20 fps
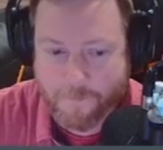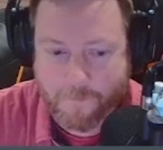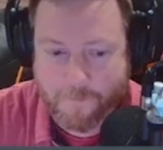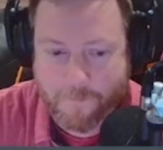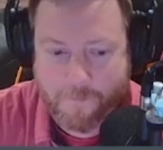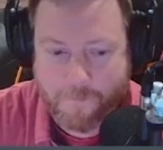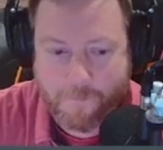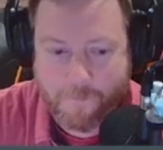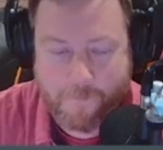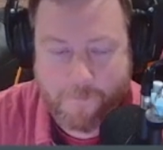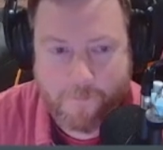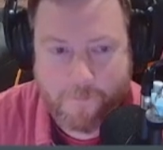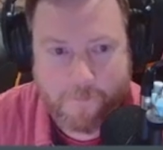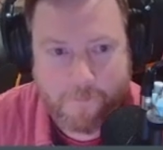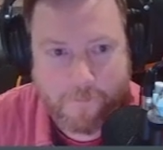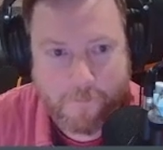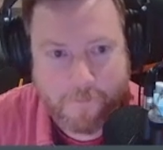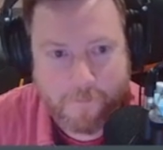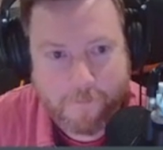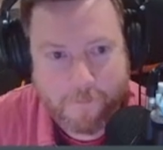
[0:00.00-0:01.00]

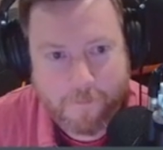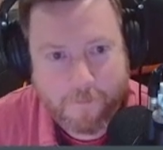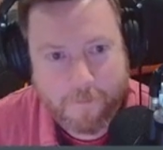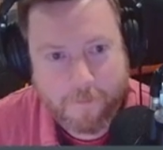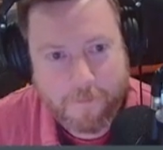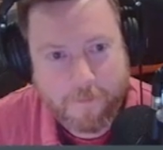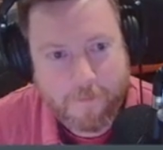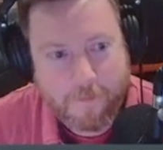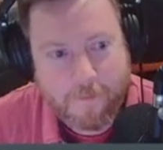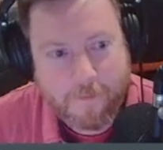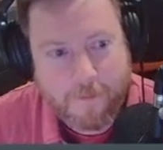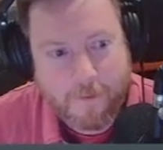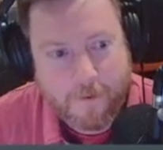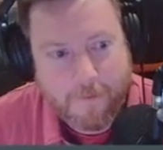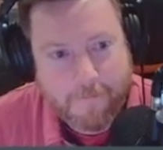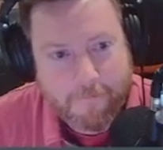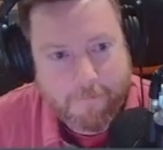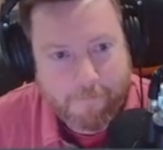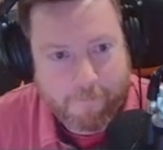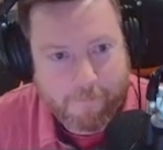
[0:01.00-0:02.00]

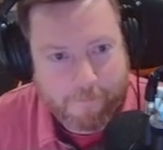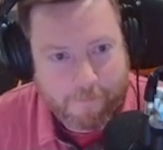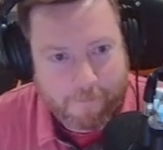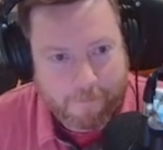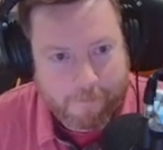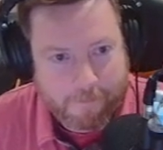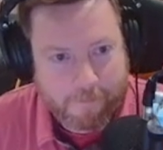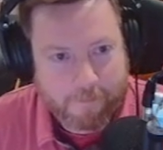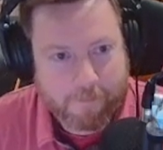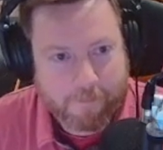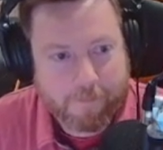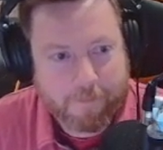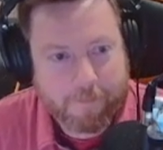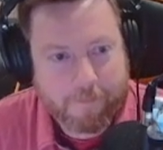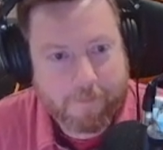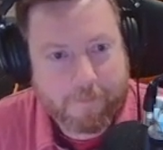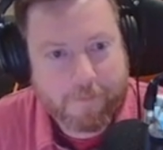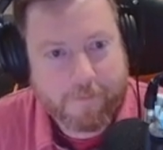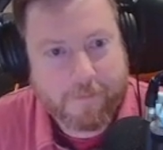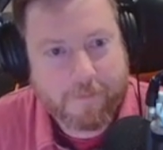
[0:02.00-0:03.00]

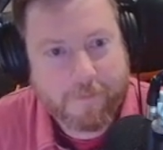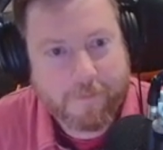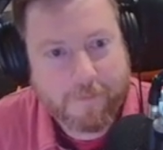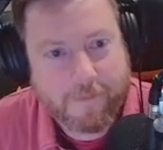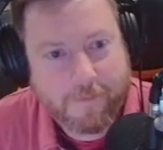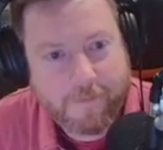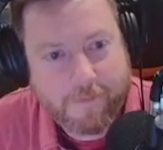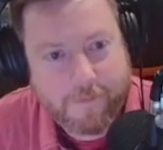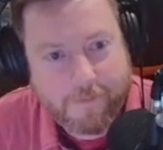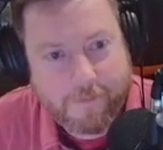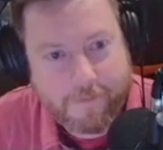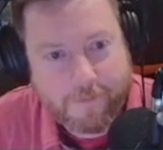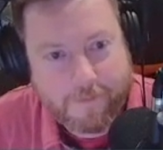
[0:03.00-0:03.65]
[no speech]